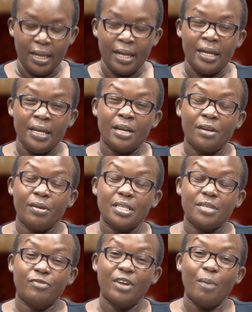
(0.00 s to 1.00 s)
decreased
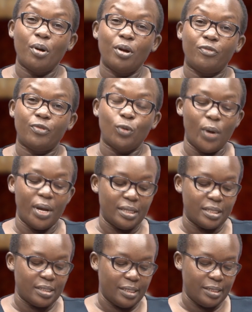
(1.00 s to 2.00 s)
verbal
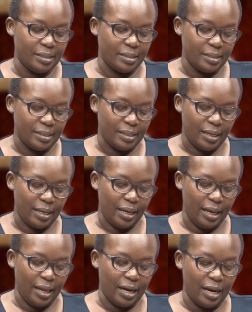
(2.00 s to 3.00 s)
fluency,
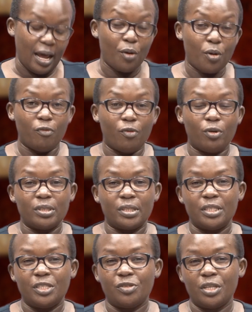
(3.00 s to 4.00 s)
and lack of
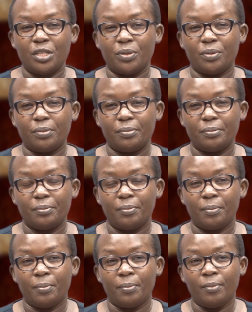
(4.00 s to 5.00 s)
concentration.
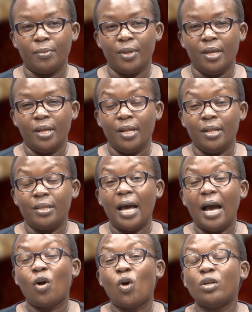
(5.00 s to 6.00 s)
There
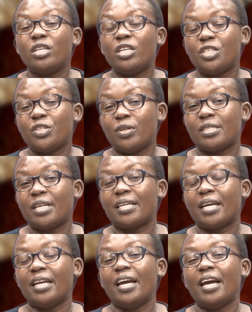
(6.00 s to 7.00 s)
are conditions that
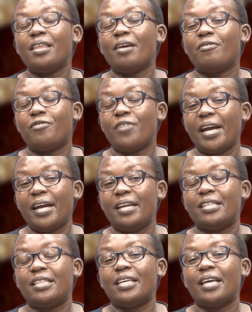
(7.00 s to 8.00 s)
can either
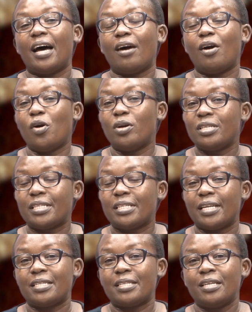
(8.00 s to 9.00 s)
find their
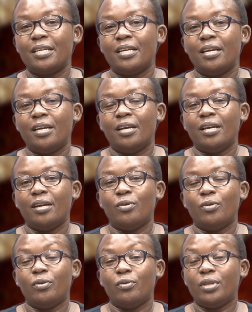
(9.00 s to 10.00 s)
onset
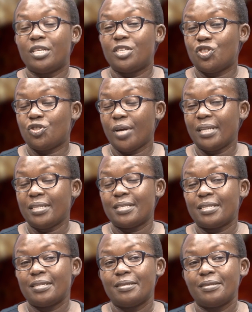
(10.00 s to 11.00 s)
with
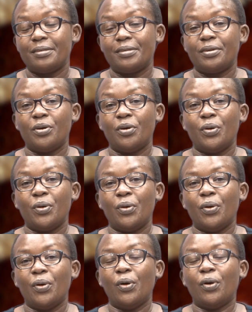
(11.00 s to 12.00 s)
stress
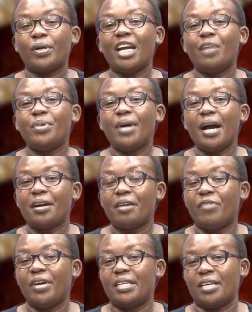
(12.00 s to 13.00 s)
or can be
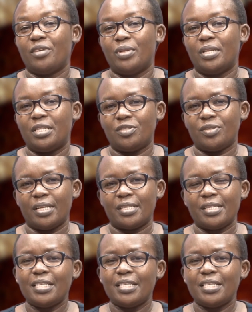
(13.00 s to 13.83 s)
aggravated with stress, such